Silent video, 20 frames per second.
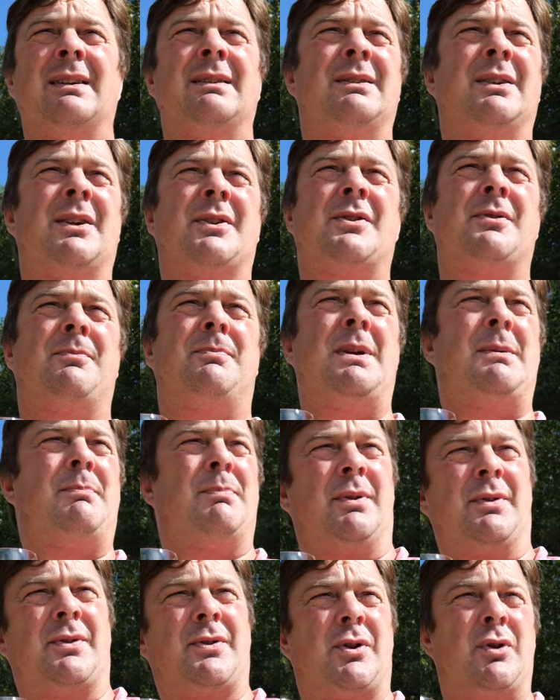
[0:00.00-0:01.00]
Lots of
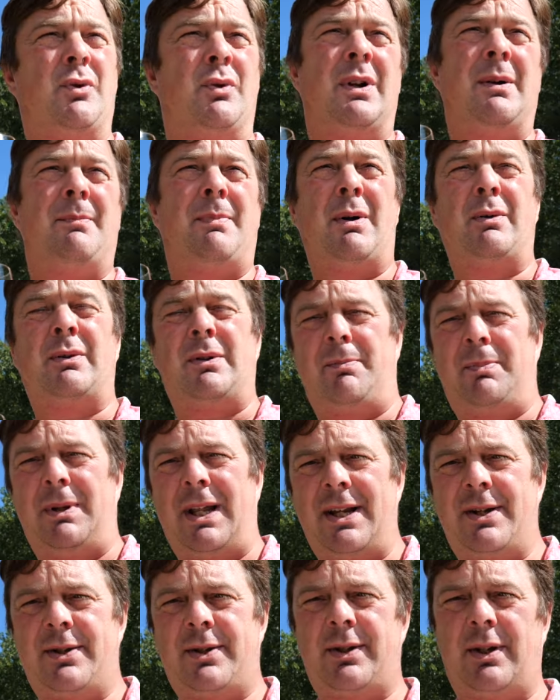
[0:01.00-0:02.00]
people scooting about the
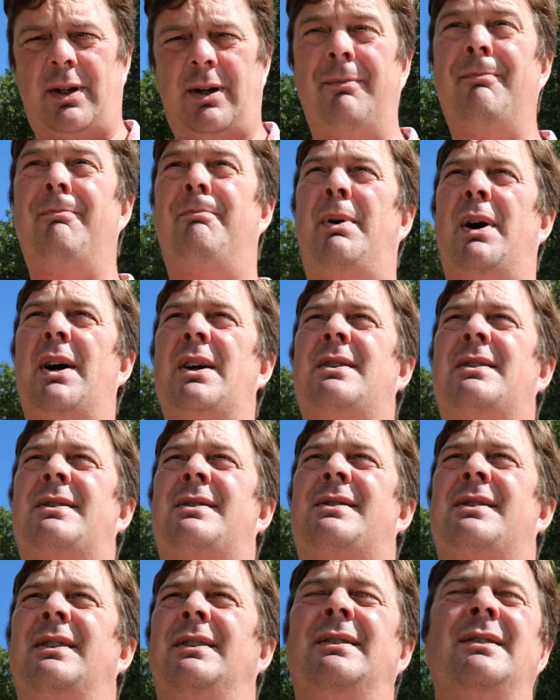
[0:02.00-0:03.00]
place on
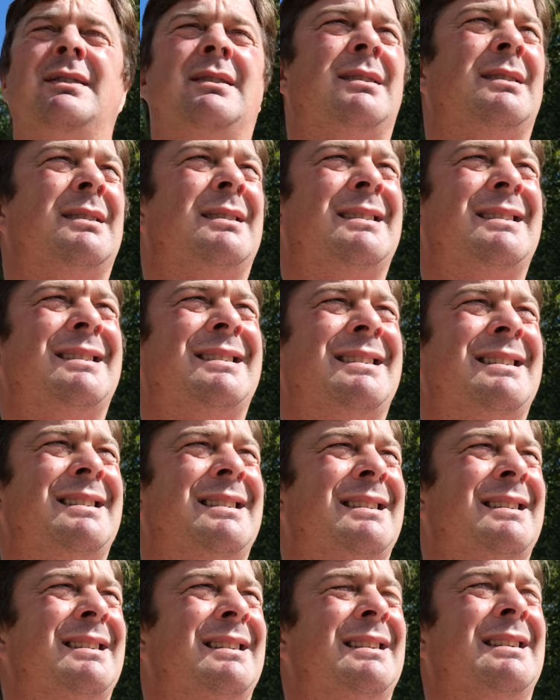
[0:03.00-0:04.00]
bikes and
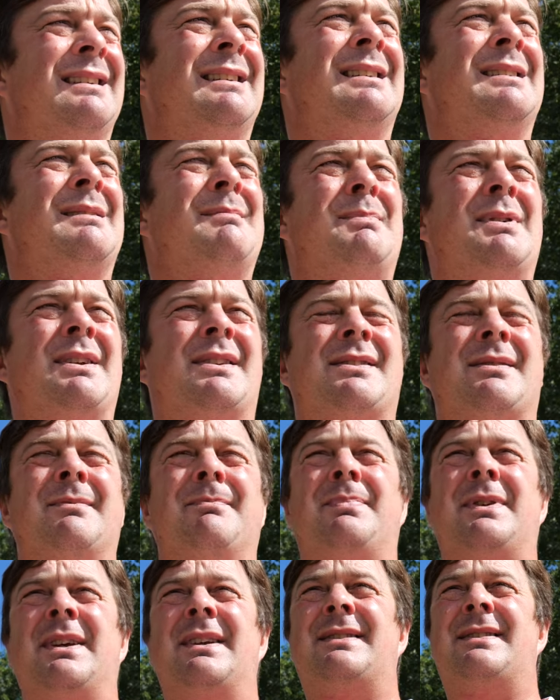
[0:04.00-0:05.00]
bits and
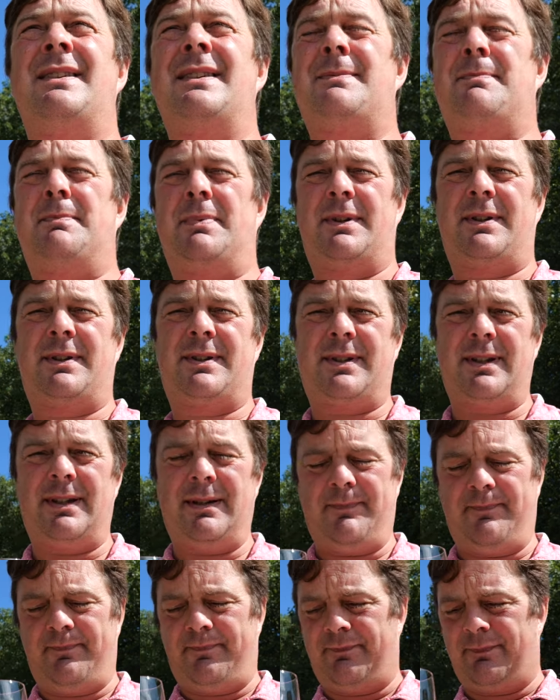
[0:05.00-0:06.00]
pieces, but
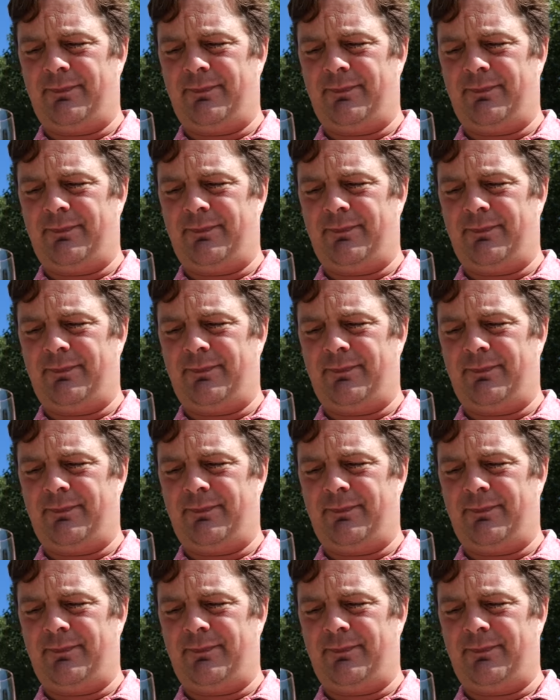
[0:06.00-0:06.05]
it